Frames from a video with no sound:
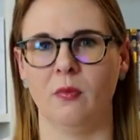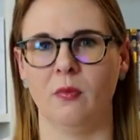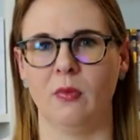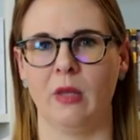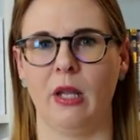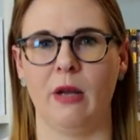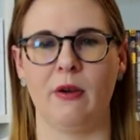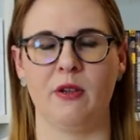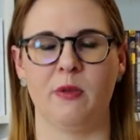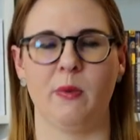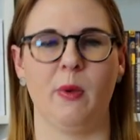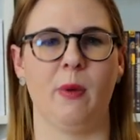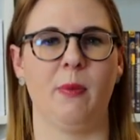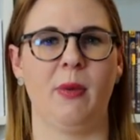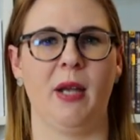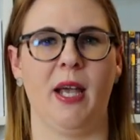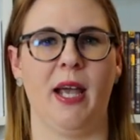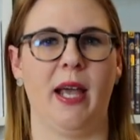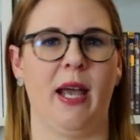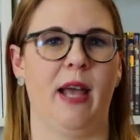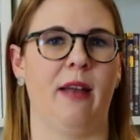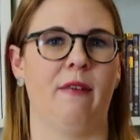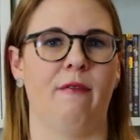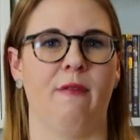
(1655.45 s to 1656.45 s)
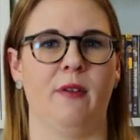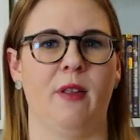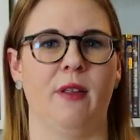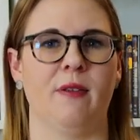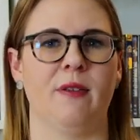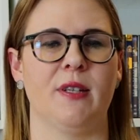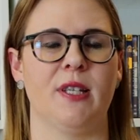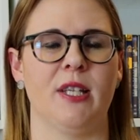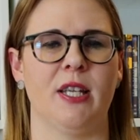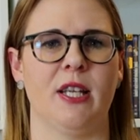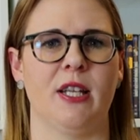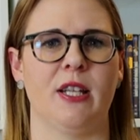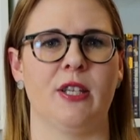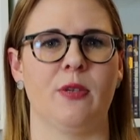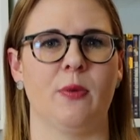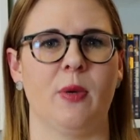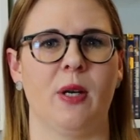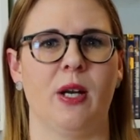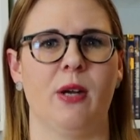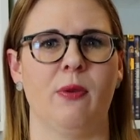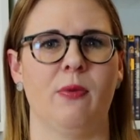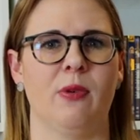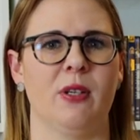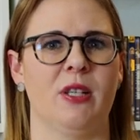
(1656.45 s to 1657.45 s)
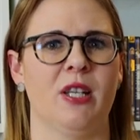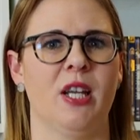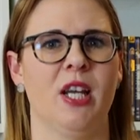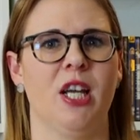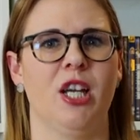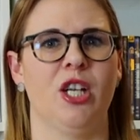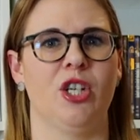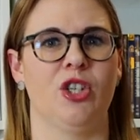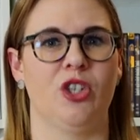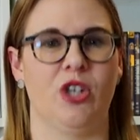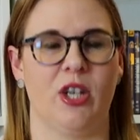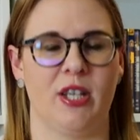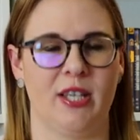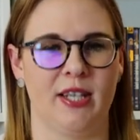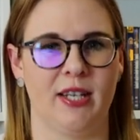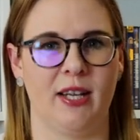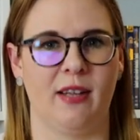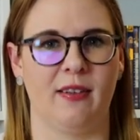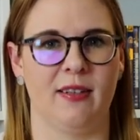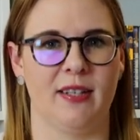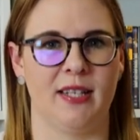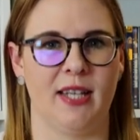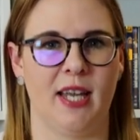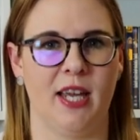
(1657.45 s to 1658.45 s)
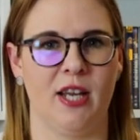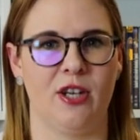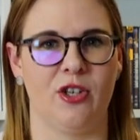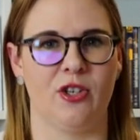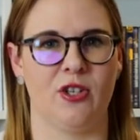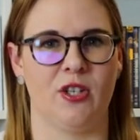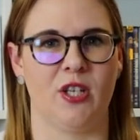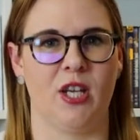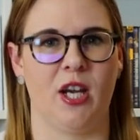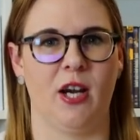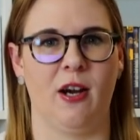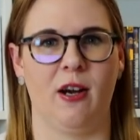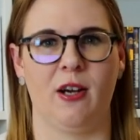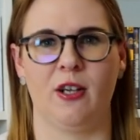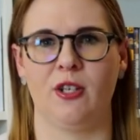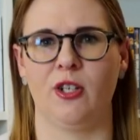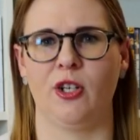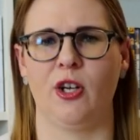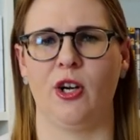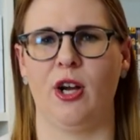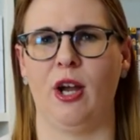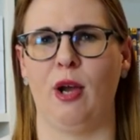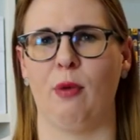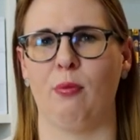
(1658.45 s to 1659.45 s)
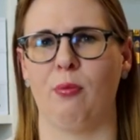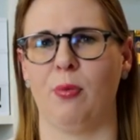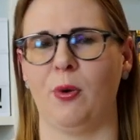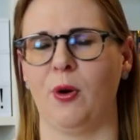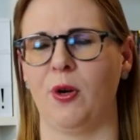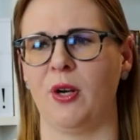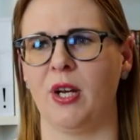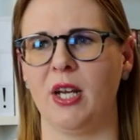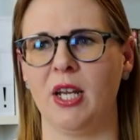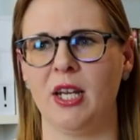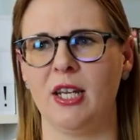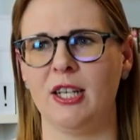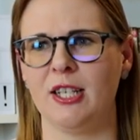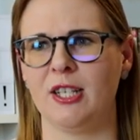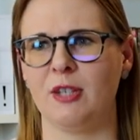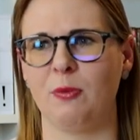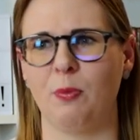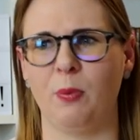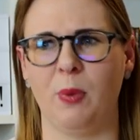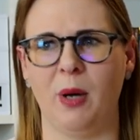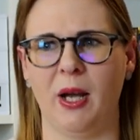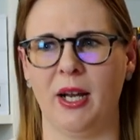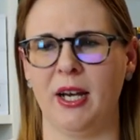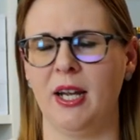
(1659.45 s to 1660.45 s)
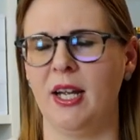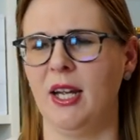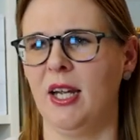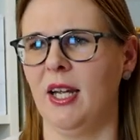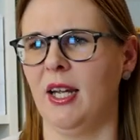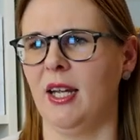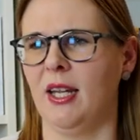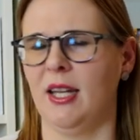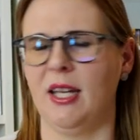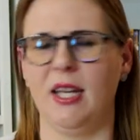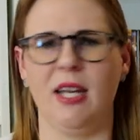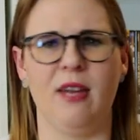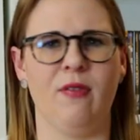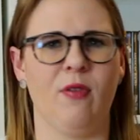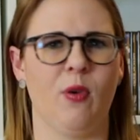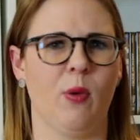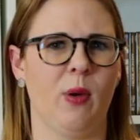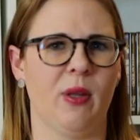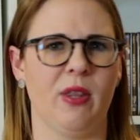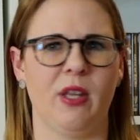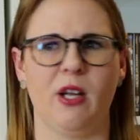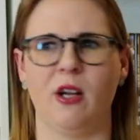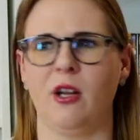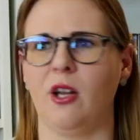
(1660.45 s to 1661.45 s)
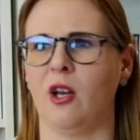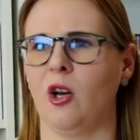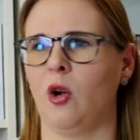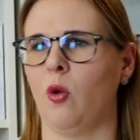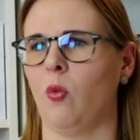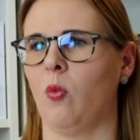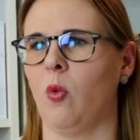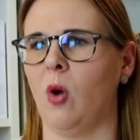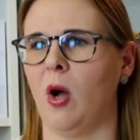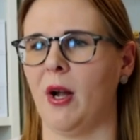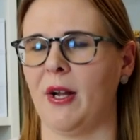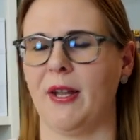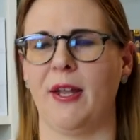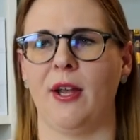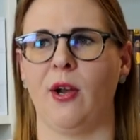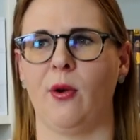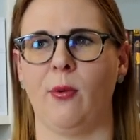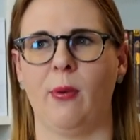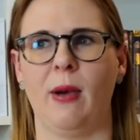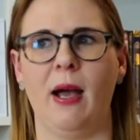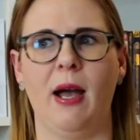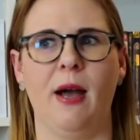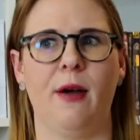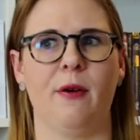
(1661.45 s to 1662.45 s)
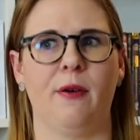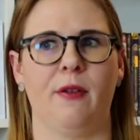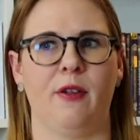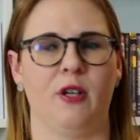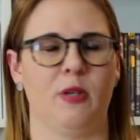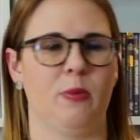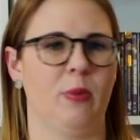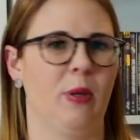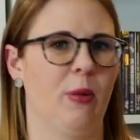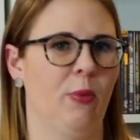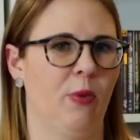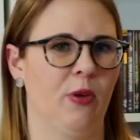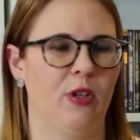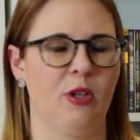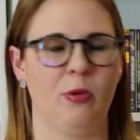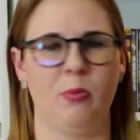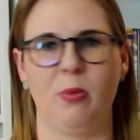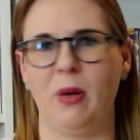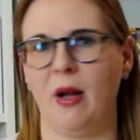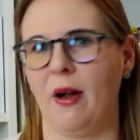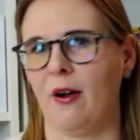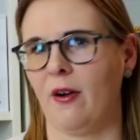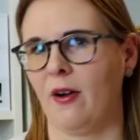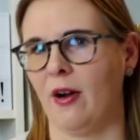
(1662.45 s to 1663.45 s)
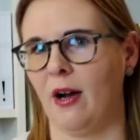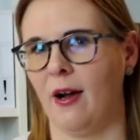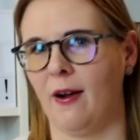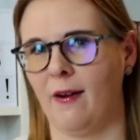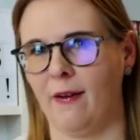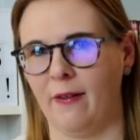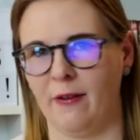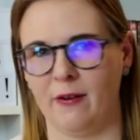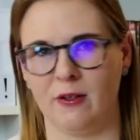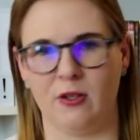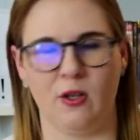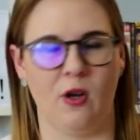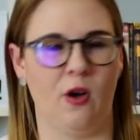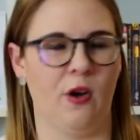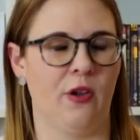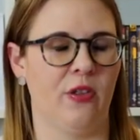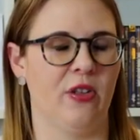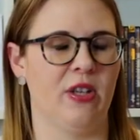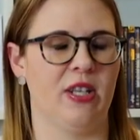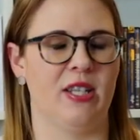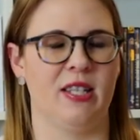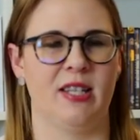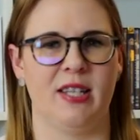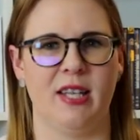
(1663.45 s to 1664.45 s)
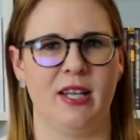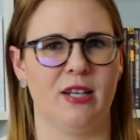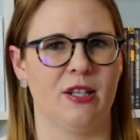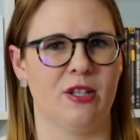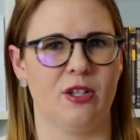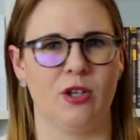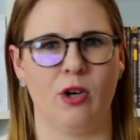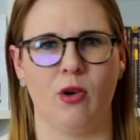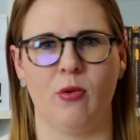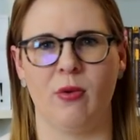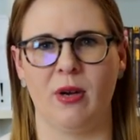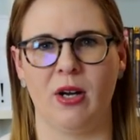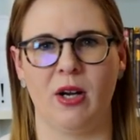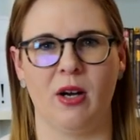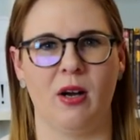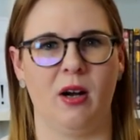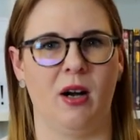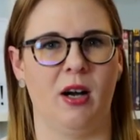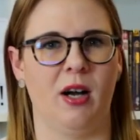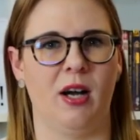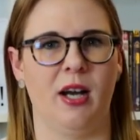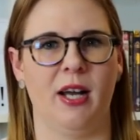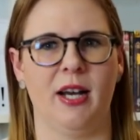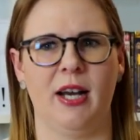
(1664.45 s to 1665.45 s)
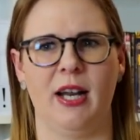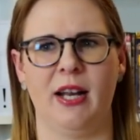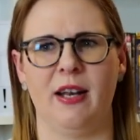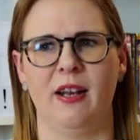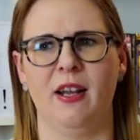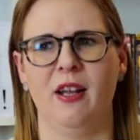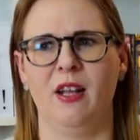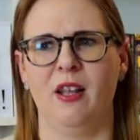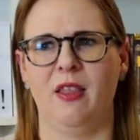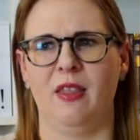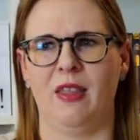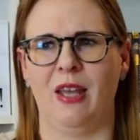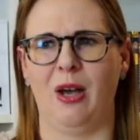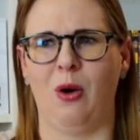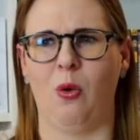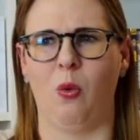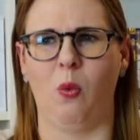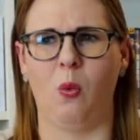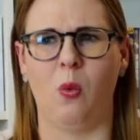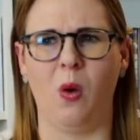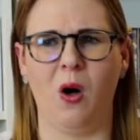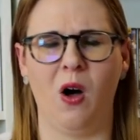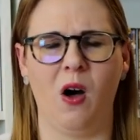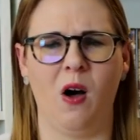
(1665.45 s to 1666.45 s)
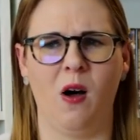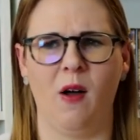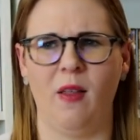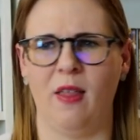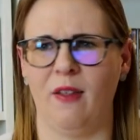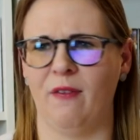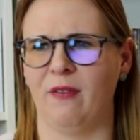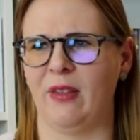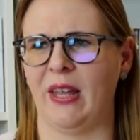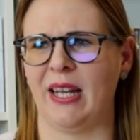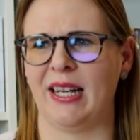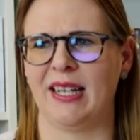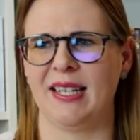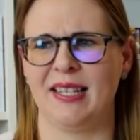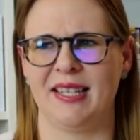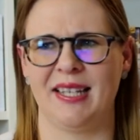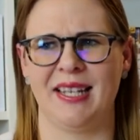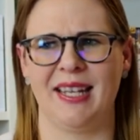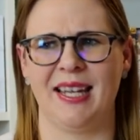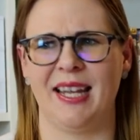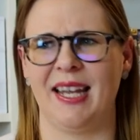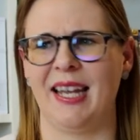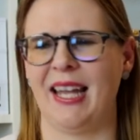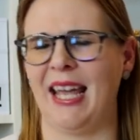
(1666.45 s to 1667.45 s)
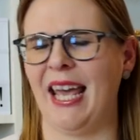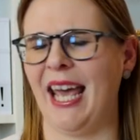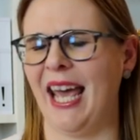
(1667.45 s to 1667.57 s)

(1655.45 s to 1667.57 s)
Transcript: There was maybe a handful of scenes when it was just Nicolas Cage's character and Bernice, but even when they're, you know, walking around, there's people in the background and there's all these things going on, and that wall of like singing